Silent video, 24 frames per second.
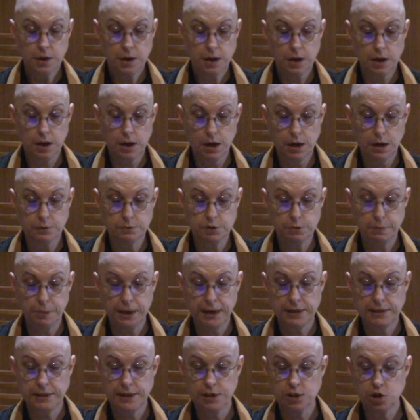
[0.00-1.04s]
To
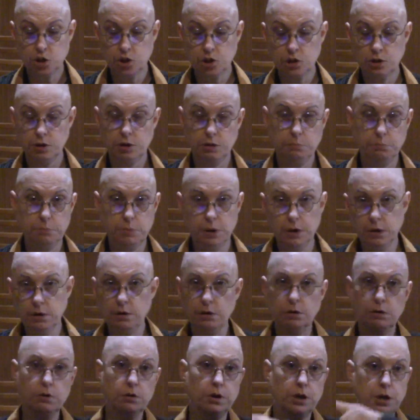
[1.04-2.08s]
pay attention to the
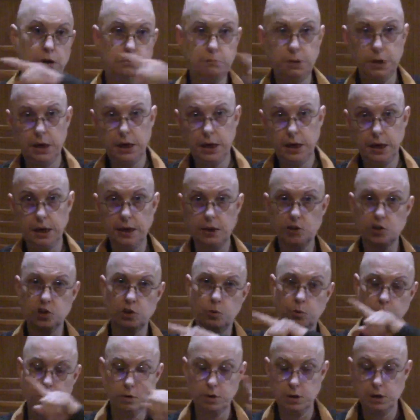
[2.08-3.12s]
myriad beings that
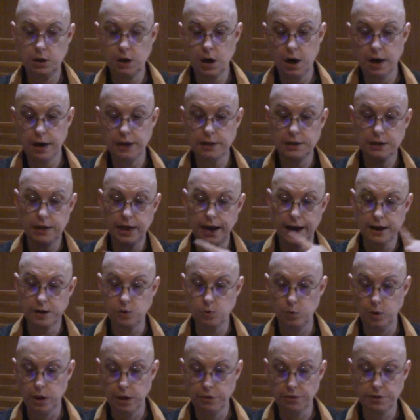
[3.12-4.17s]
we're in contact
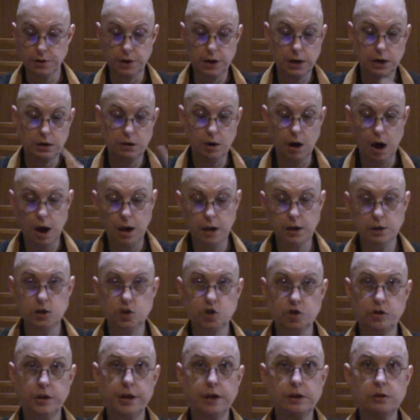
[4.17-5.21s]
with and
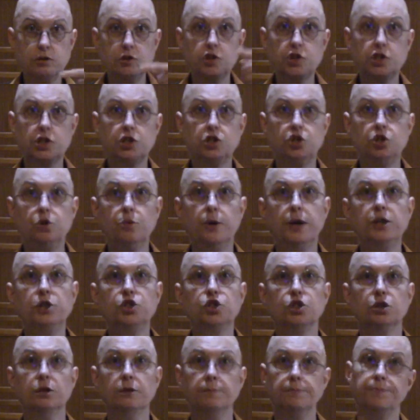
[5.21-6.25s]
acknowledge their
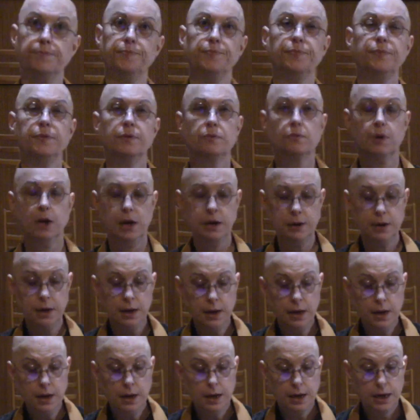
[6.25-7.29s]
situation, right?
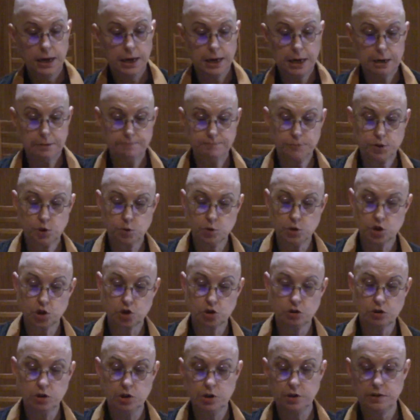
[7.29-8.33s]
To
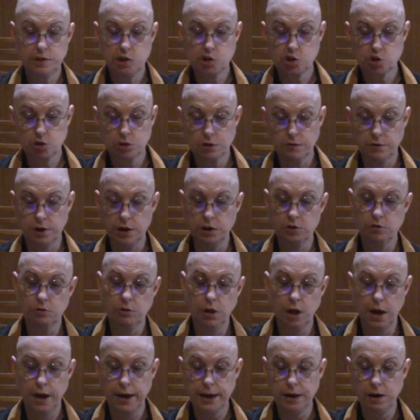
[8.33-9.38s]
return to this sort of
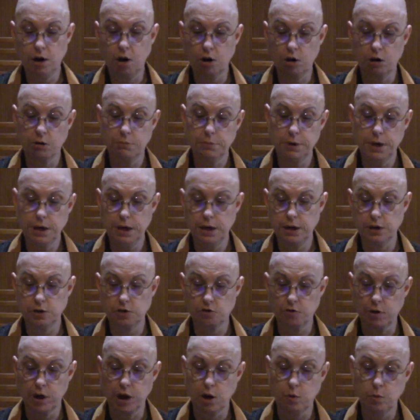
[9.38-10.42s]
underlying harmony and
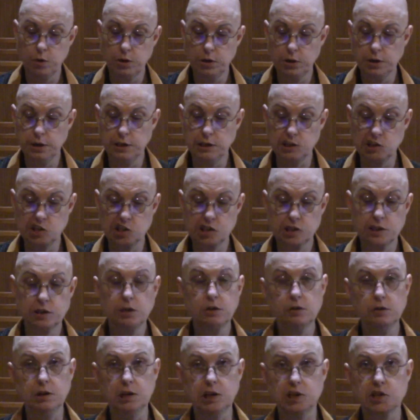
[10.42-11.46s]
tranquility and
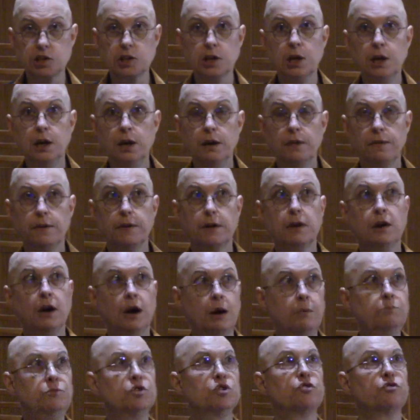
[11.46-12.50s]
stillness that
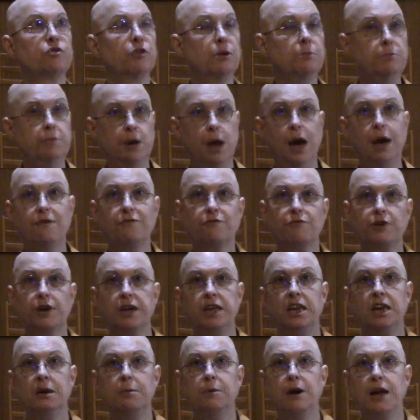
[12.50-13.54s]
comes from not
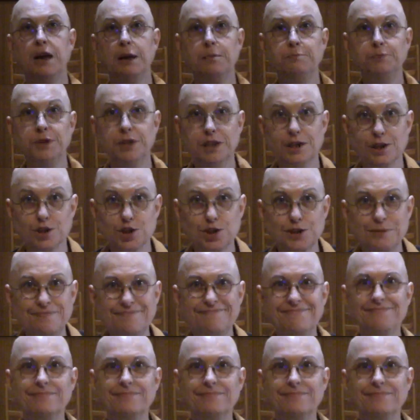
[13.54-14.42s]
forgetting about emptiness.